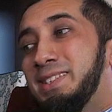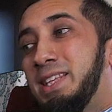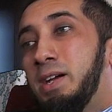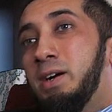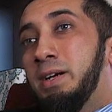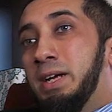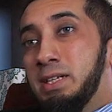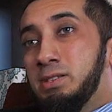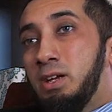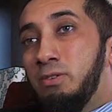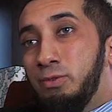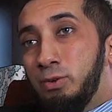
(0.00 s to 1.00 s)
they are
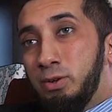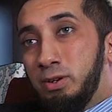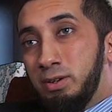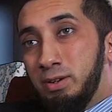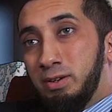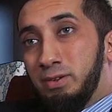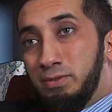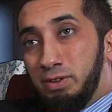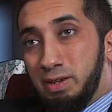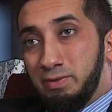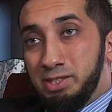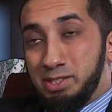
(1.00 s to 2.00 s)
asking for
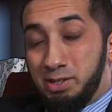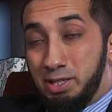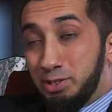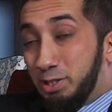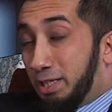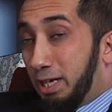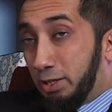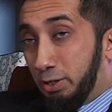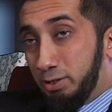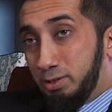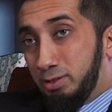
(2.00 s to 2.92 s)
forgiveness. Now here's the kicker.